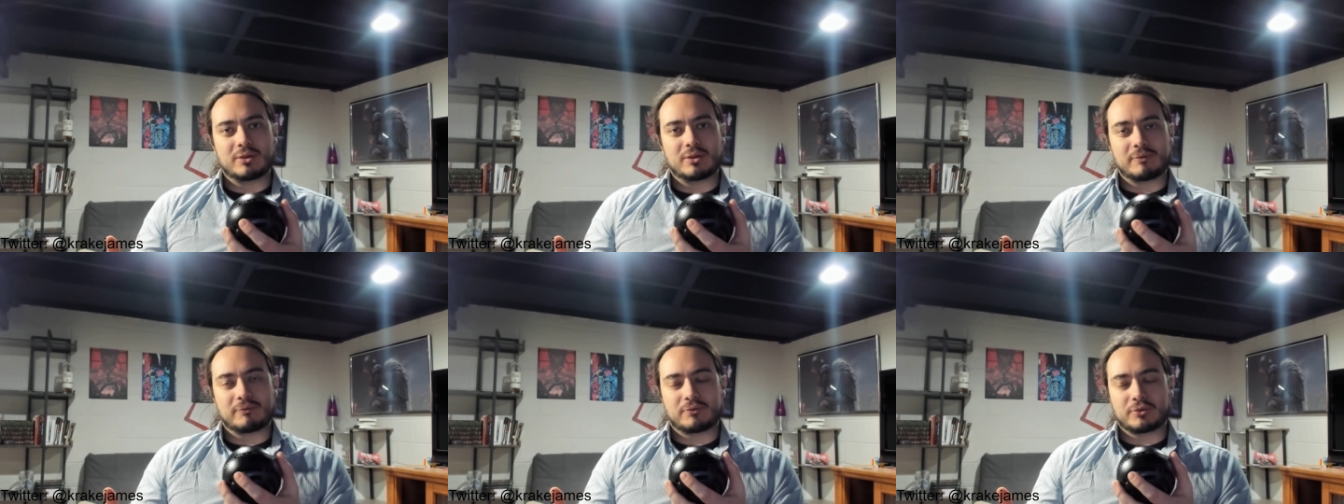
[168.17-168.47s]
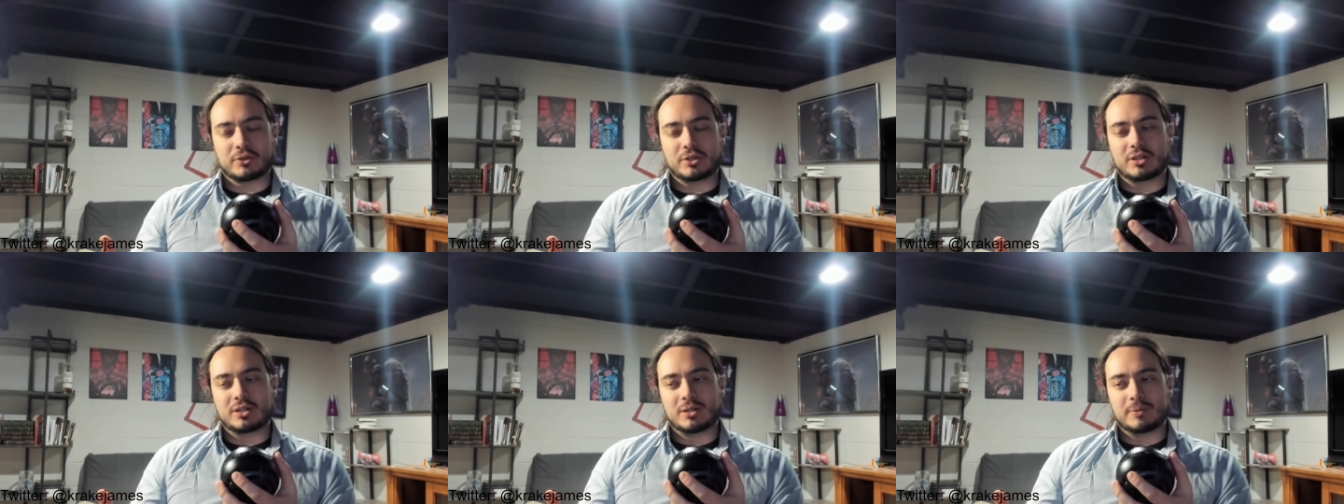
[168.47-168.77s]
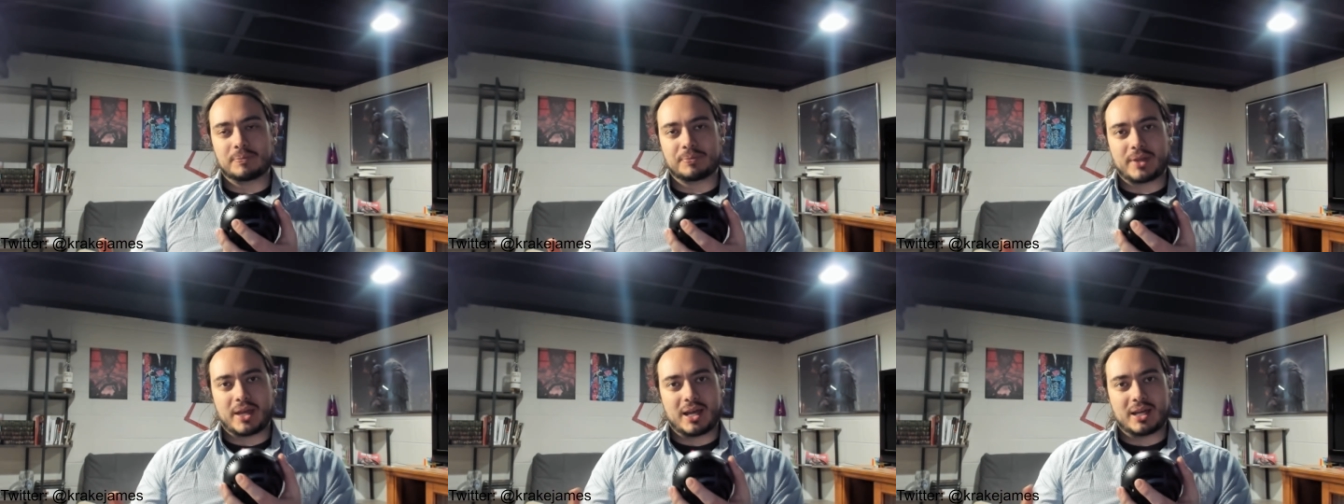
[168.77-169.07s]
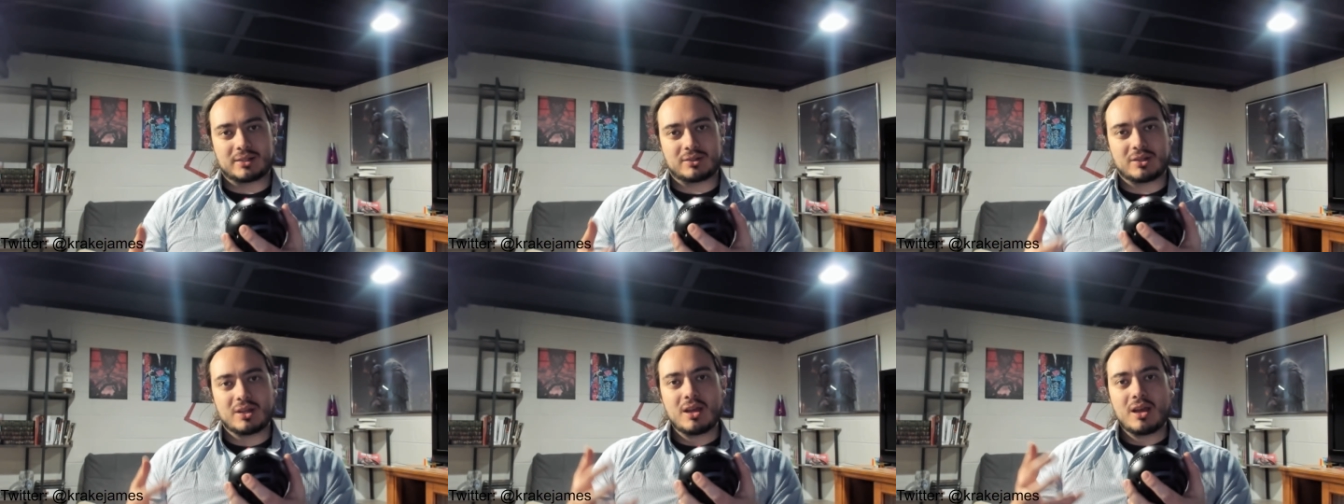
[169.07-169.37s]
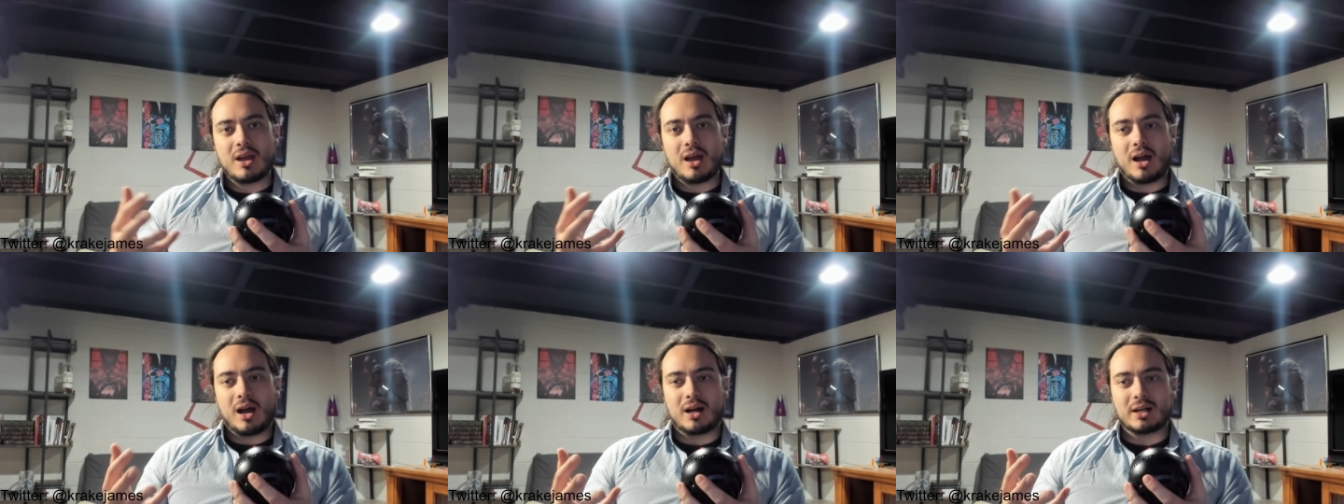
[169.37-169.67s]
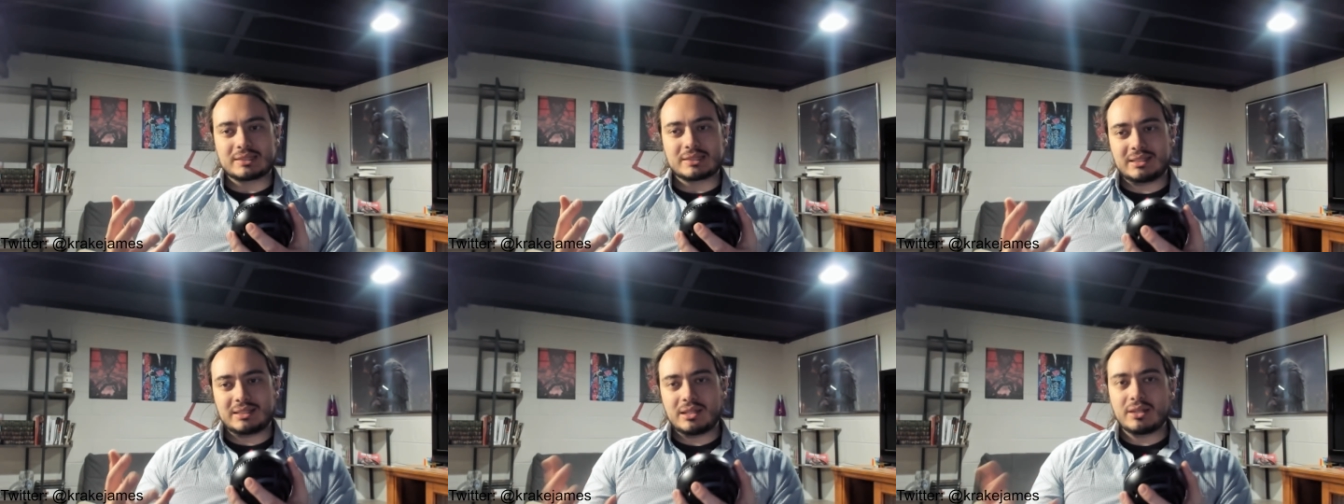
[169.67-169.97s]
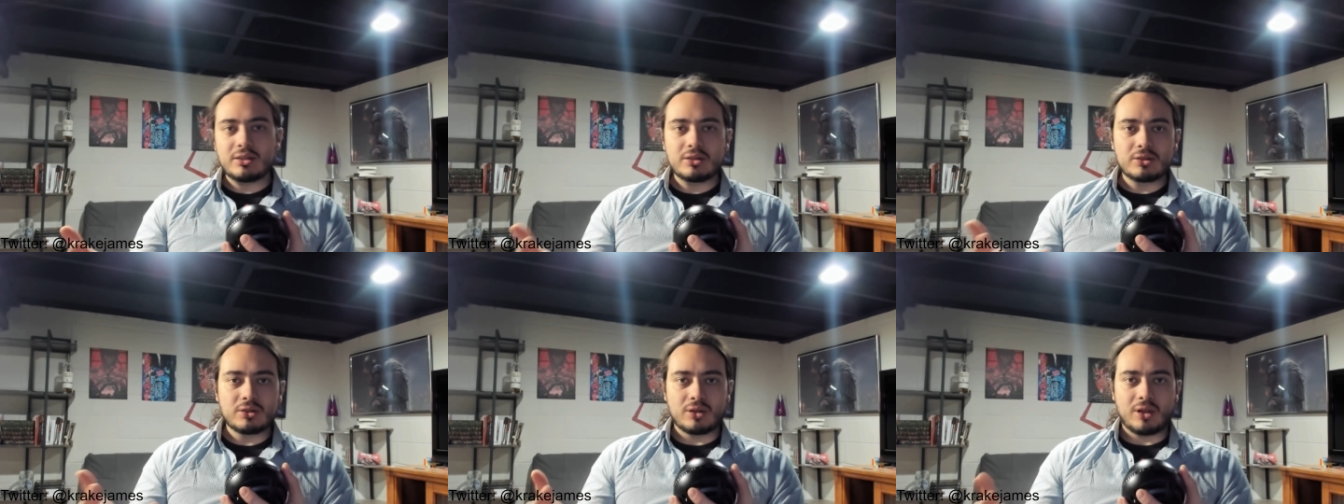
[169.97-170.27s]
and freedom that
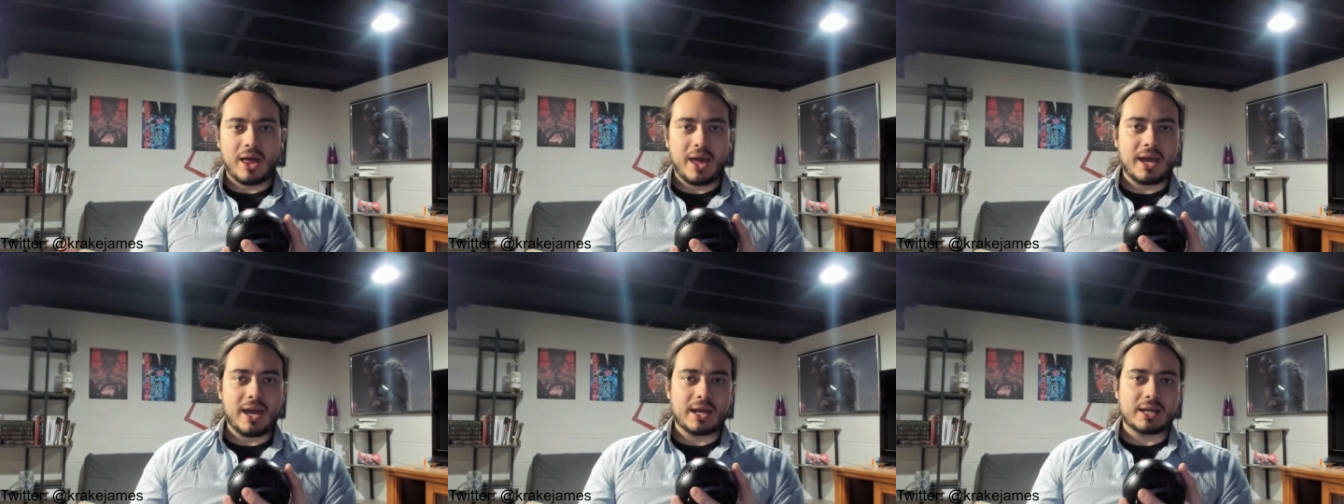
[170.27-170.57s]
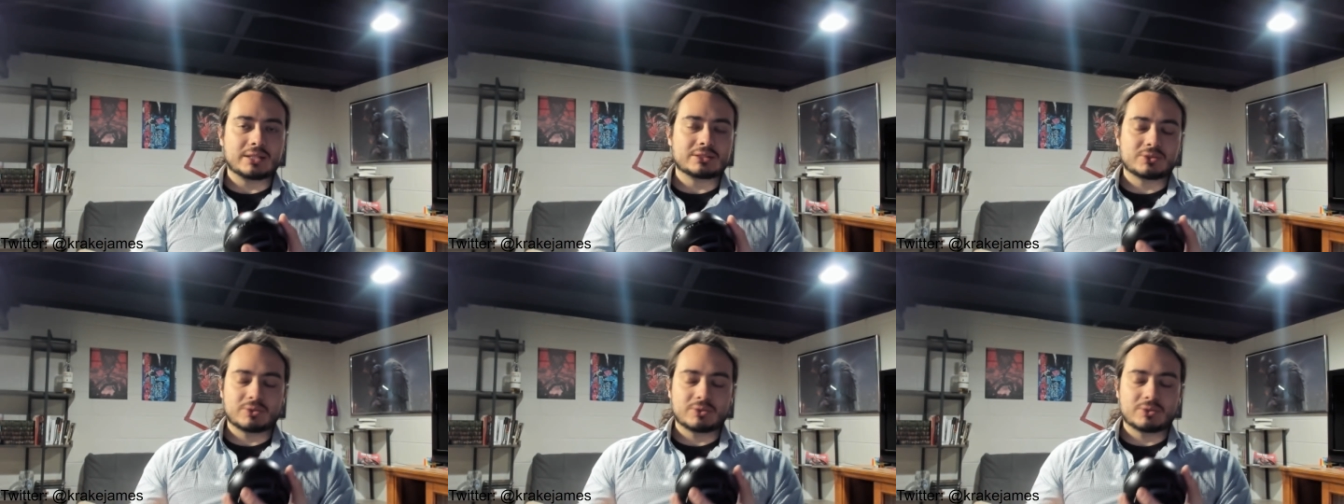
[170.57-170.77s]
Kiel has.